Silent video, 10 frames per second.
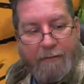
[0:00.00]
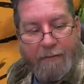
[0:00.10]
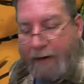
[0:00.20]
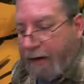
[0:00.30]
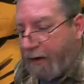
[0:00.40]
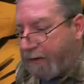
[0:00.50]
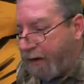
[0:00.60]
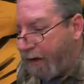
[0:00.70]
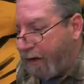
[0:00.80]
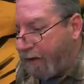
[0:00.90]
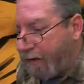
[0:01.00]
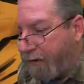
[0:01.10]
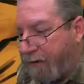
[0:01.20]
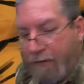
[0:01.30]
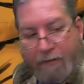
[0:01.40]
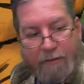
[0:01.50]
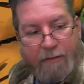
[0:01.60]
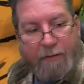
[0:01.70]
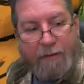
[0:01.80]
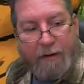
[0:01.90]
and uh,
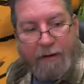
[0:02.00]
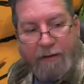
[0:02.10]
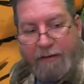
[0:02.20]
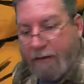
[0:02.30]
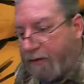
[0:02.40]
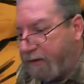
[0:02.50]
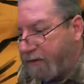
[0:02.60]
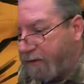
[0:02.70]
where we are, there it is.